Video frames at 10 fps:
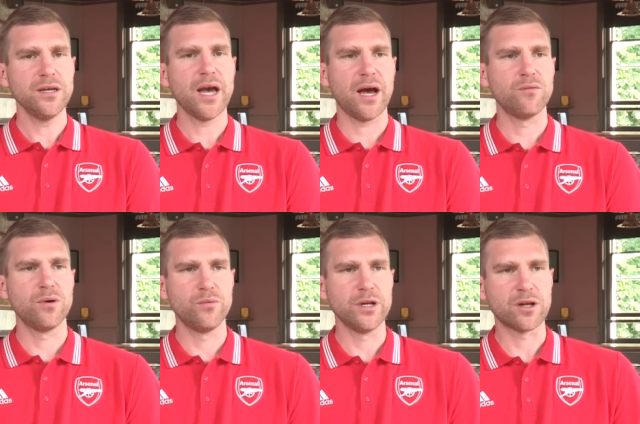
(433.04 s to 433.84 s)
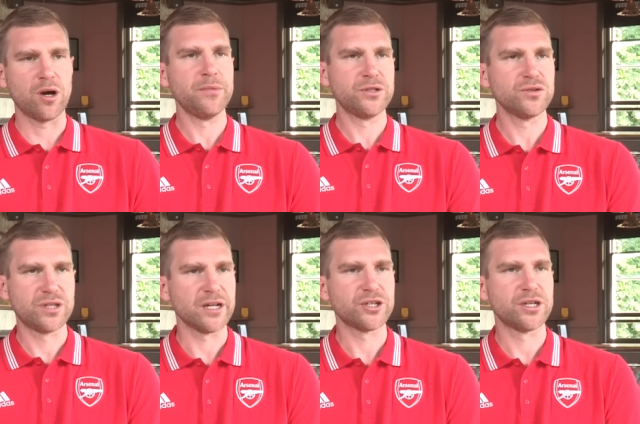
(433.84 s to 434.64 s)
Yeah, we'll come into
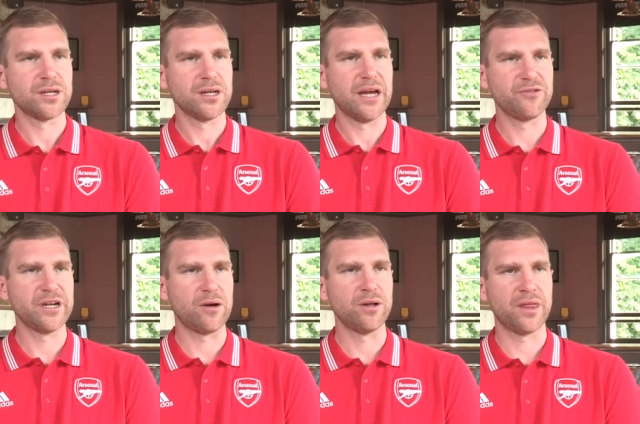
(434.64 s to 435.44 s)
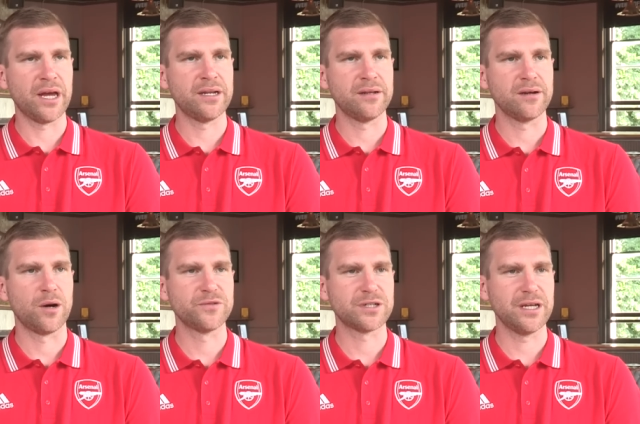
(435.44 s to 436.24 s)
touch every now and then.
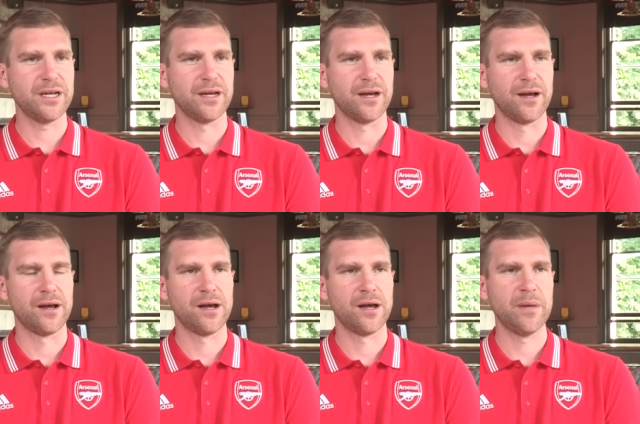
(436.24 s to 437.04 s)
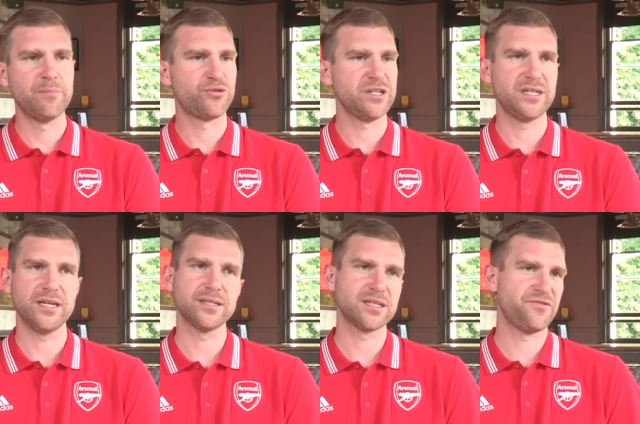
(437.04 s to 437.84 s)
Obviously, um, in
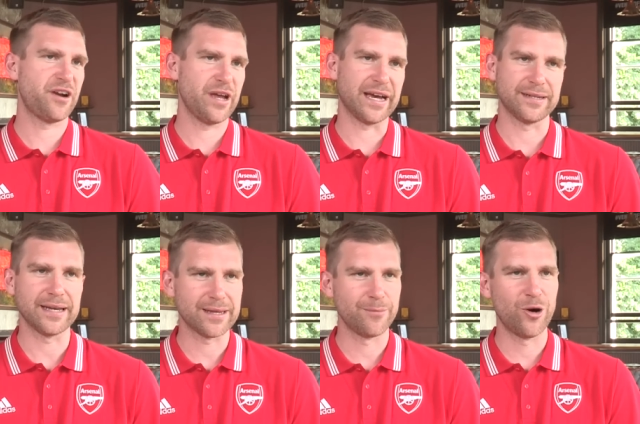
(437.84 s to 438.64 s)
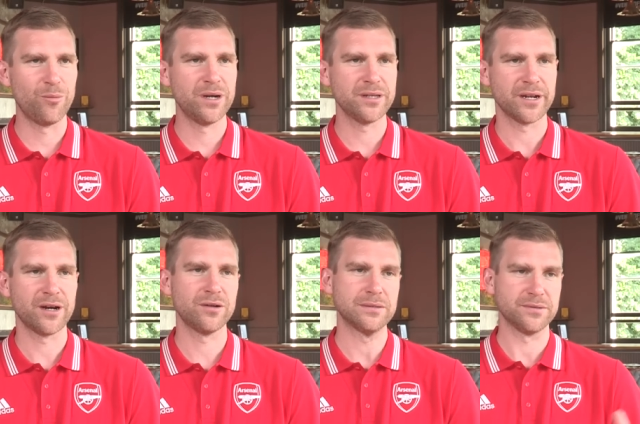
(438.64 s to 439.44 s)
pre-season is very hectic at the moment. You
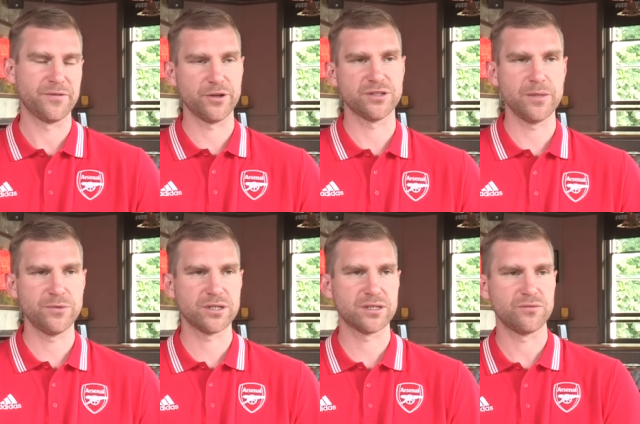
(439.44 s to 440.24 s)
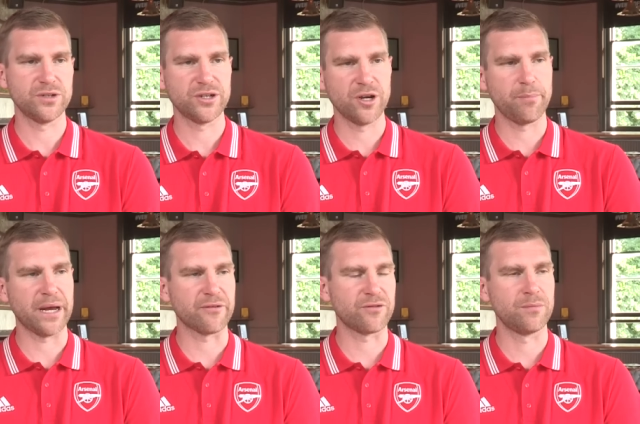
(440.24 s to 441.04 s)
know, first team just returned
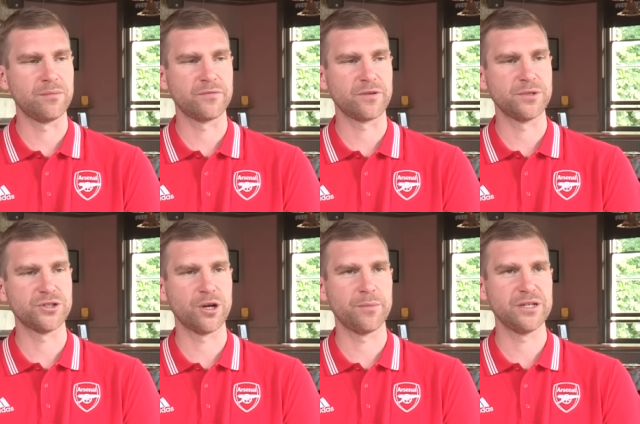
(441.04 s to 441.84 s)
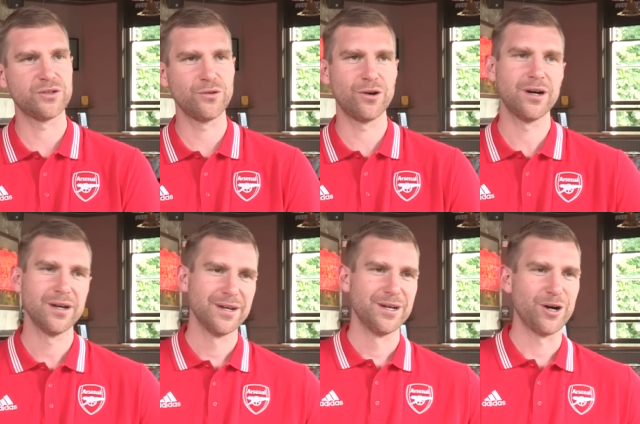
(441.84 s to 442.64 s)
back from from the Germany tour,
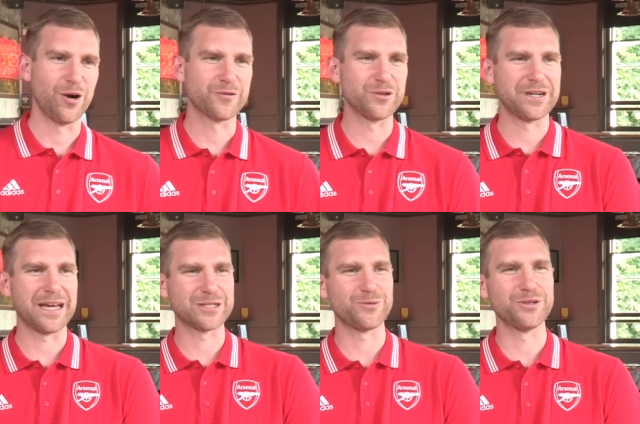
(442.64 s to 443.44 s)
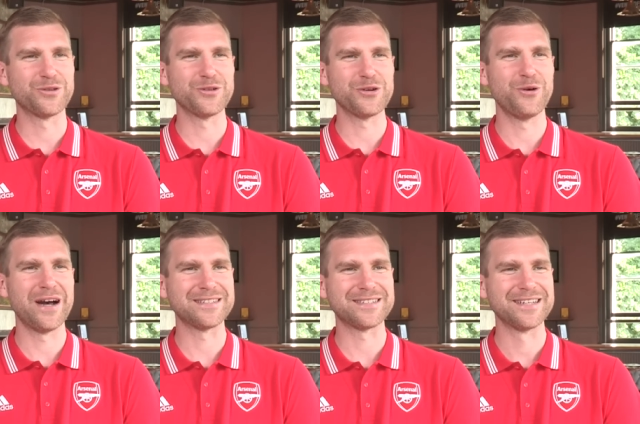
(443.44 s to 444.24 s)
off to the next one to the
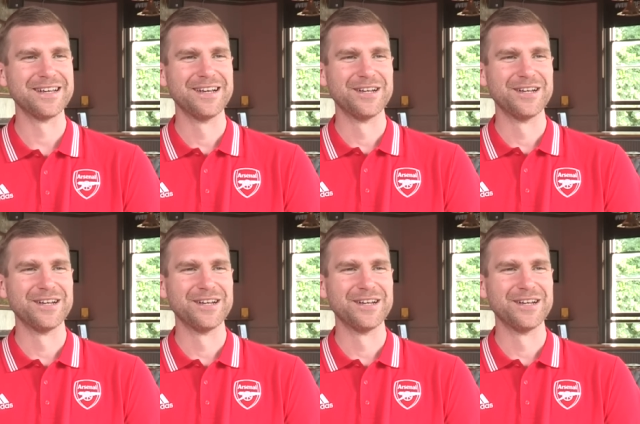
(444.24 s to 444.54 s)
US.